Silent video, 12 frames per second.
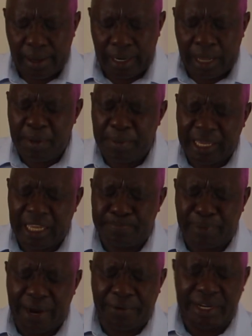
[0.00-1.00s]
Let me
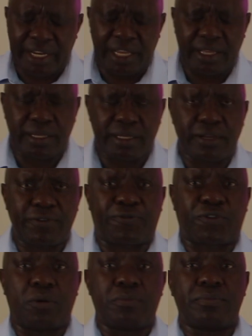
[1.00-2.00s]
begin by reading
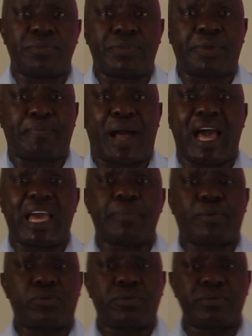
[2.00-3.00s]
from the
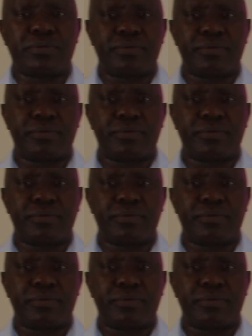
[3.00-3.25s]
Bible,